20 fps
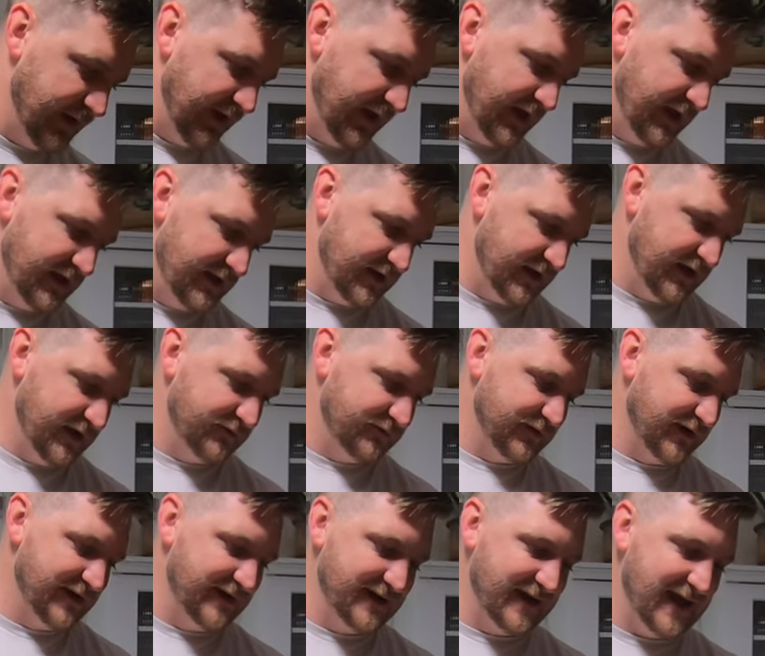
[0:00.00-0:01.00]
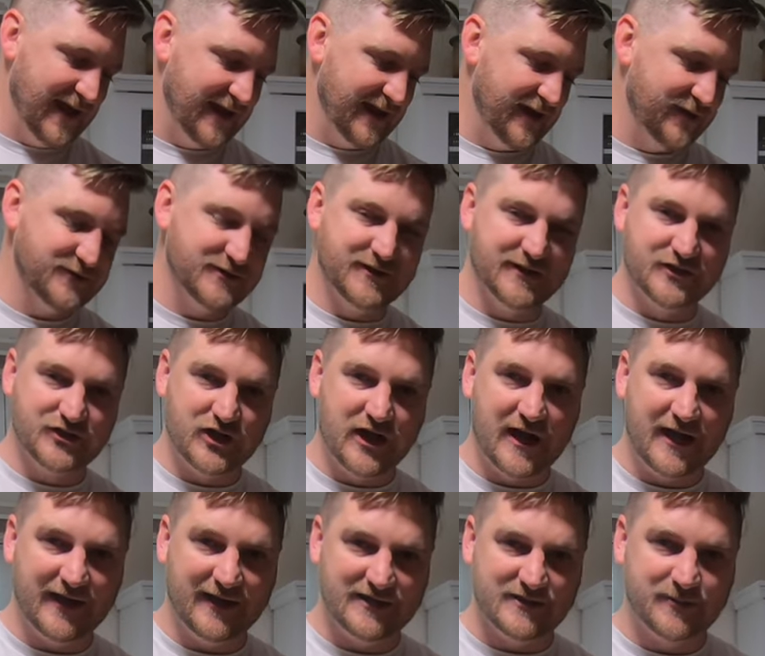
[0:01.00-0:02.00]
and uh, ready to head out to the
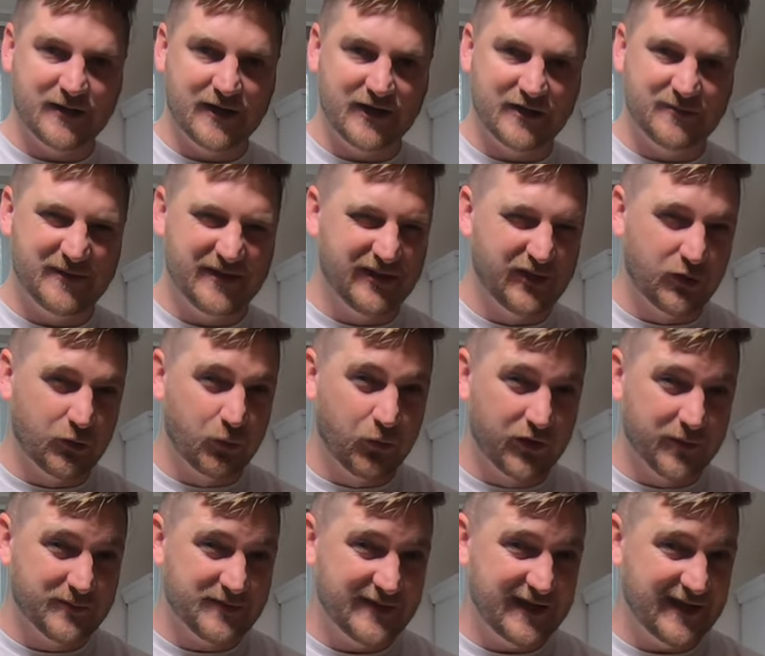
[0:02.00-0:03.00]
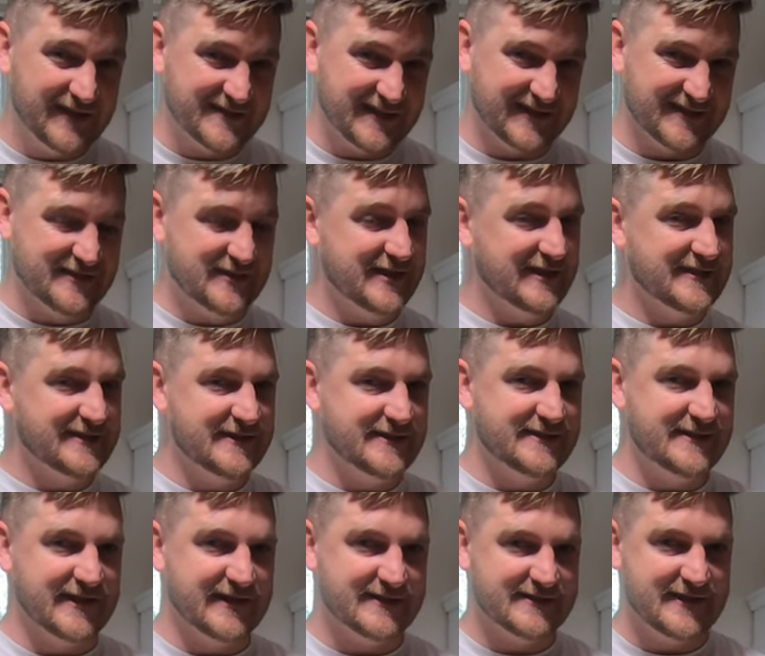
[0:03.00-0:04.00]
track. It's probably gonna be a little warm today. It's like
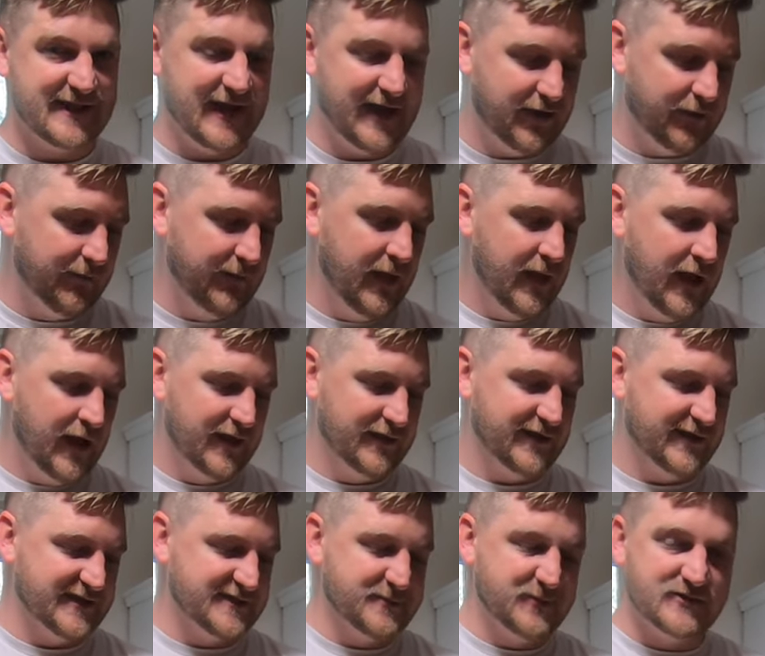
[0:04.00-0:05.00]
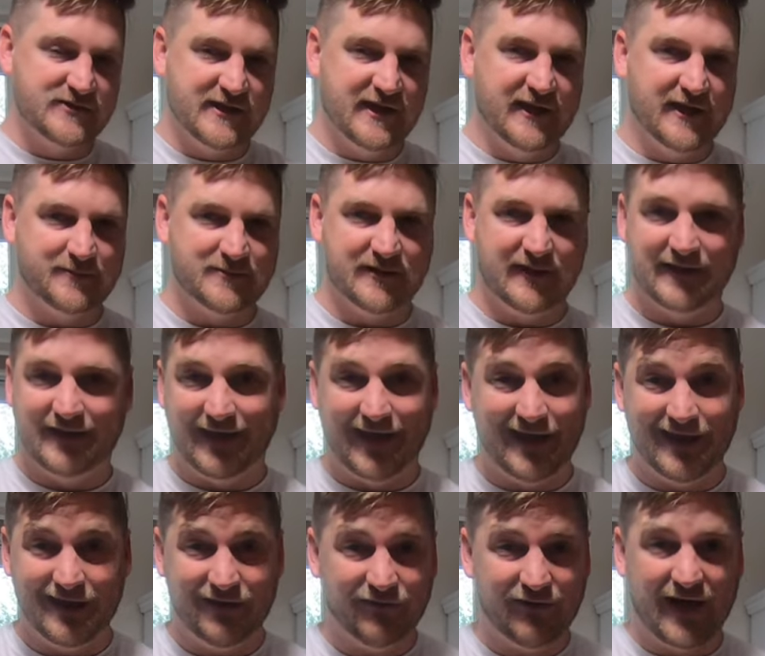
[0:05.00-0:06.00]
sixty-six now. I think it's supposed to get up to like
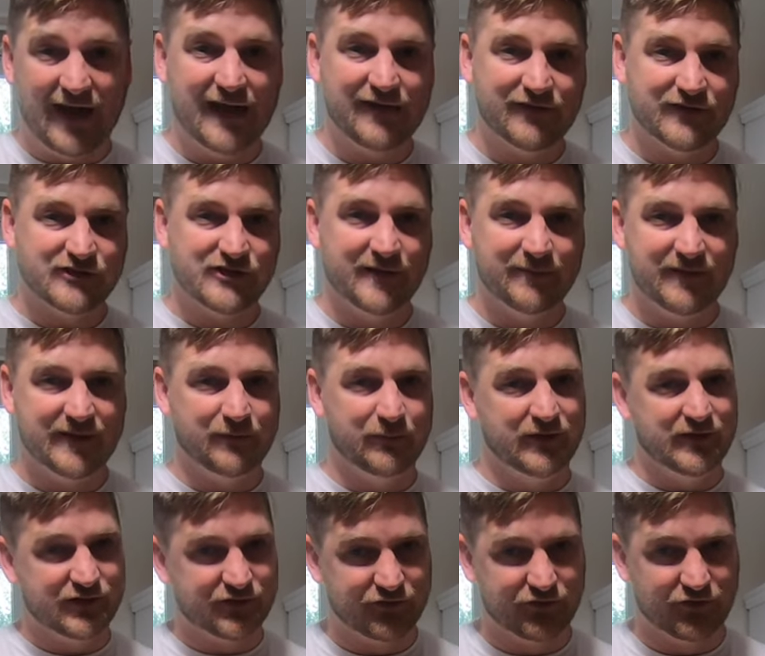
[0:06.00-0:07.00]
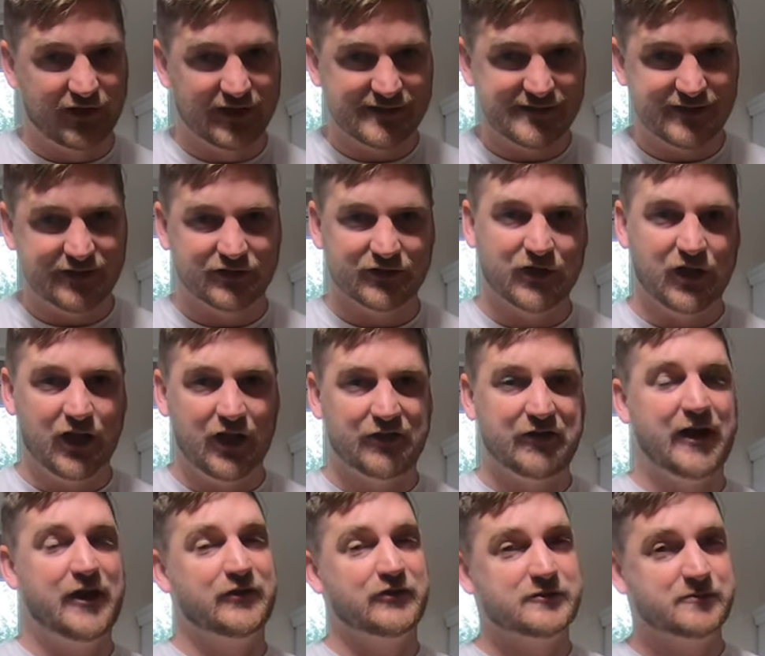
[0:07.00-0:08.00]
eighty-five or something, which for us here in
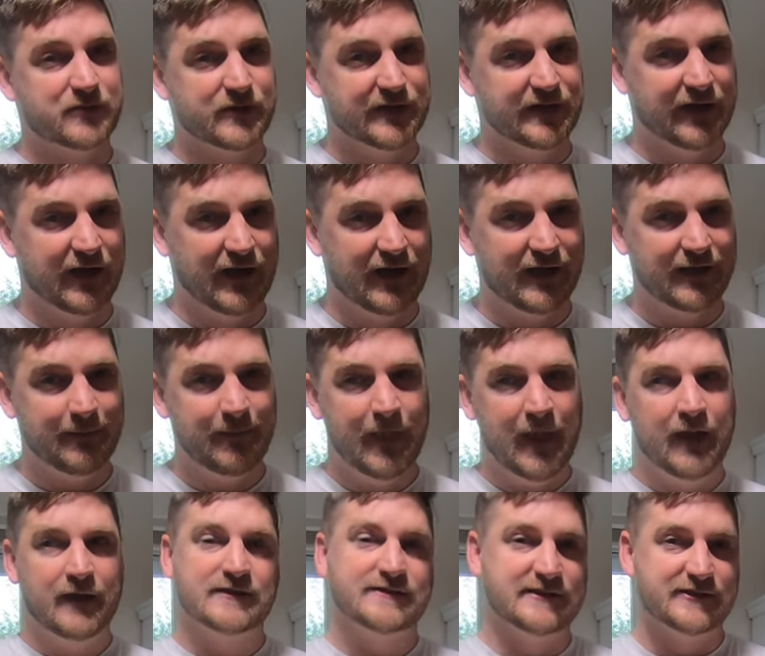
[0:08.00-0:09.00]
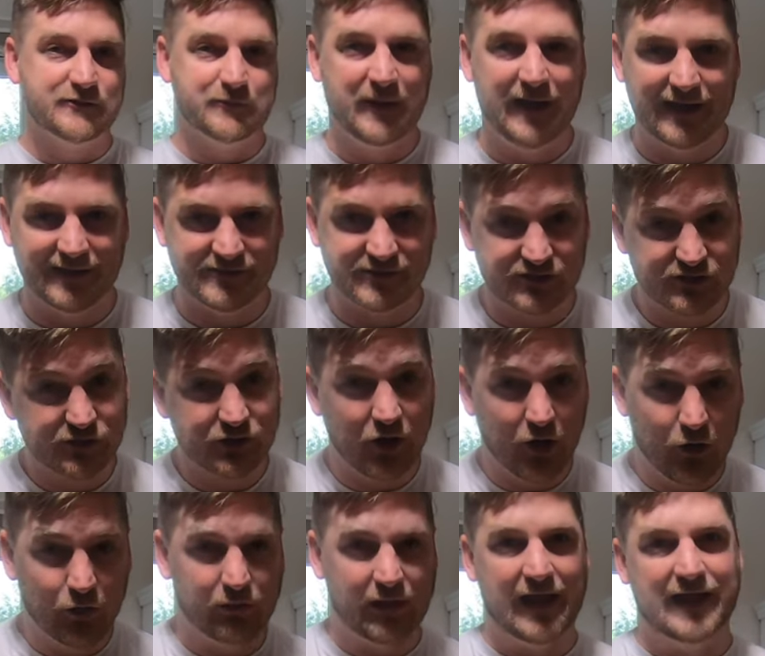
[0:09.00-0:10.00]
Colorado is pretty hot since we had
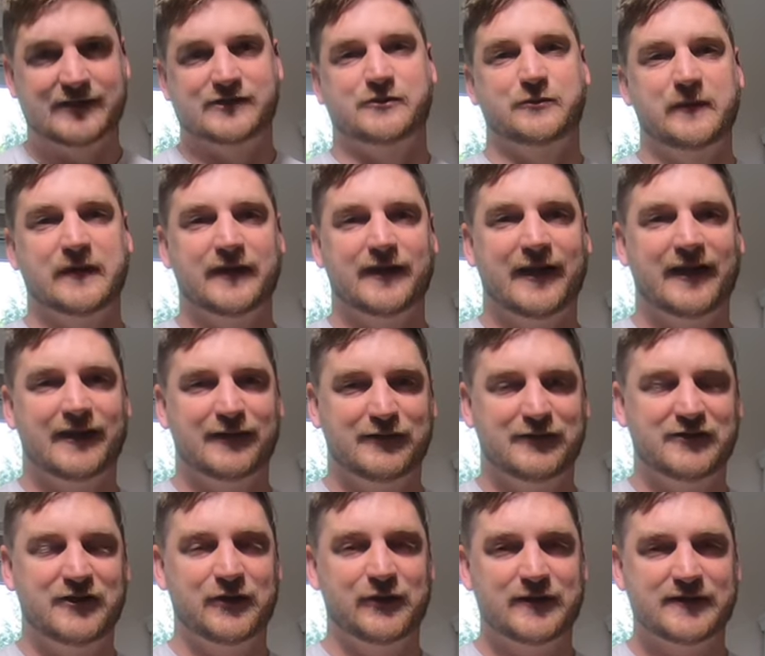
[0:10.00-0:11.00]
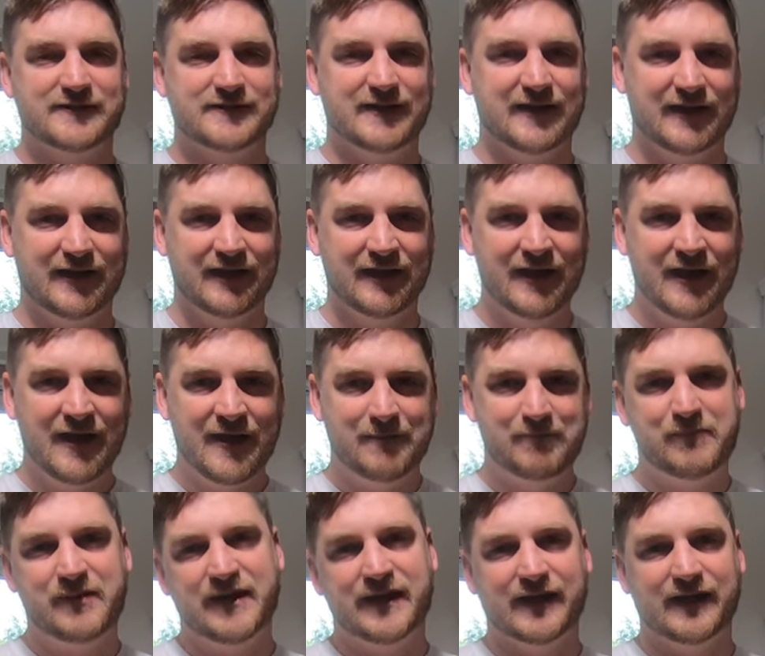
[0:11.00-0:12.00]
snow last weekend. So it's a
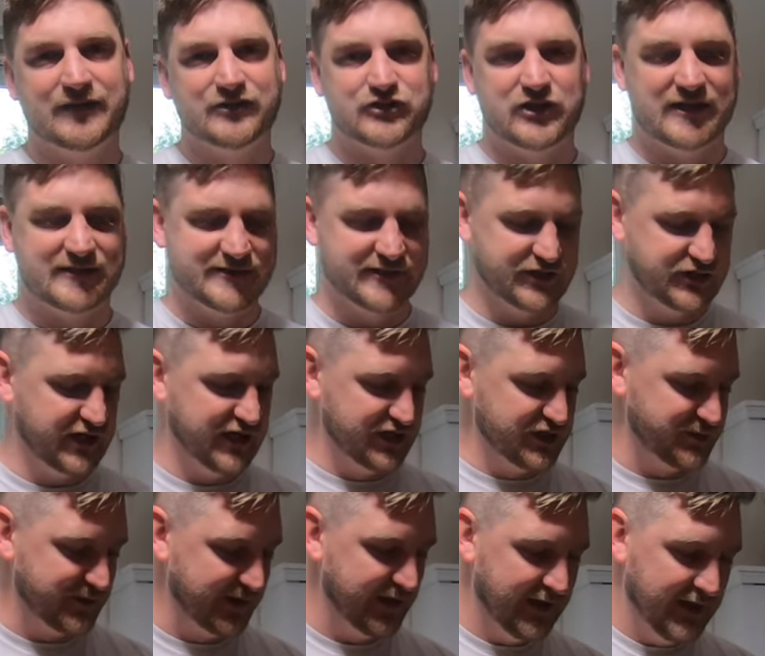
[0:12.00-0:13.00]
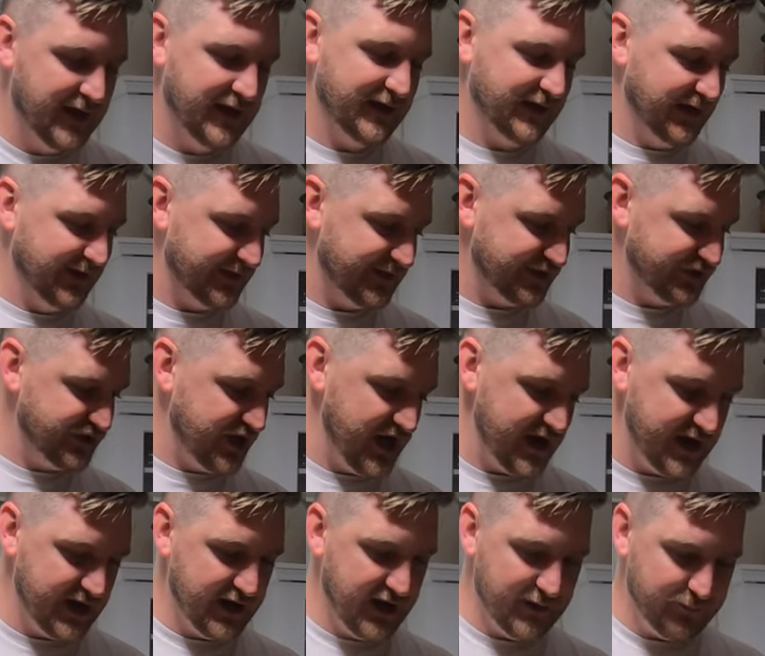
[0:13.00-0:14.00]
big drastic change up. Get this
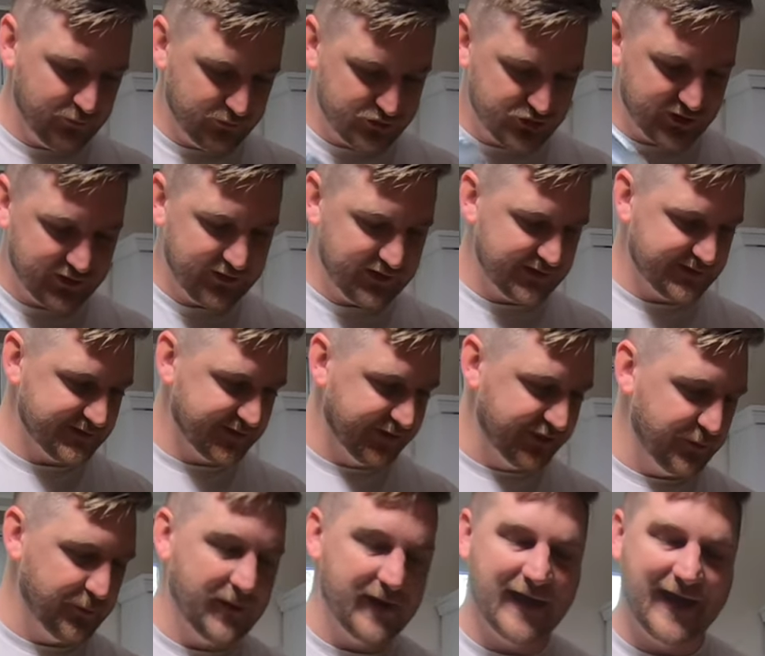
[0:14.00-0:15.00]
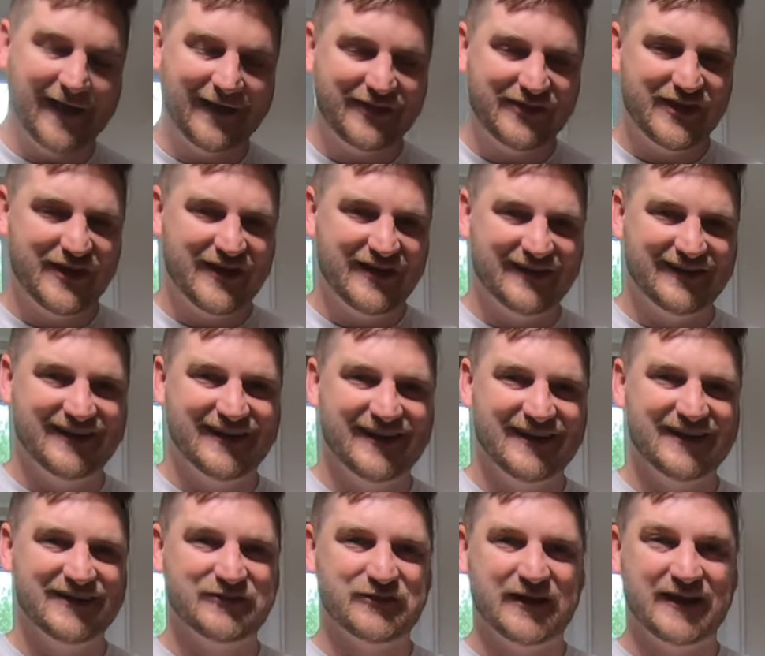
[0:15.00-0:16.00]
shaken up. We'll drink this on the way out there and
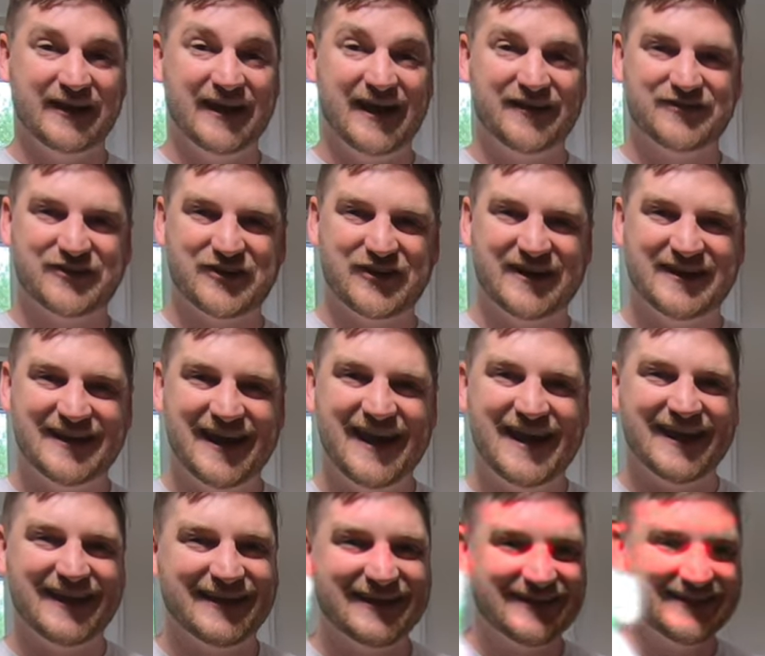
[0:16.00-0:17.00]
uh, ready to have a great day.